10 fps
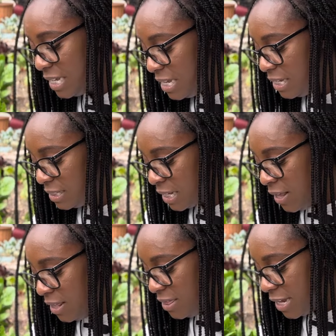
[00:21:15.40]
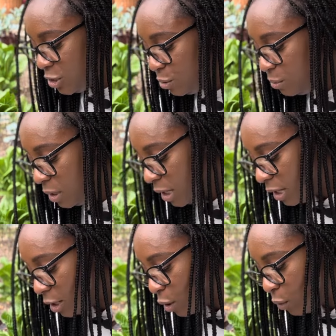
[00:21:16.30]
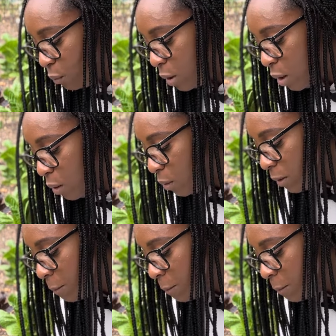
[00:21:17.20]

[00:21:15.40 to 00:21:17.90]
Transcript: seeds that you can grow.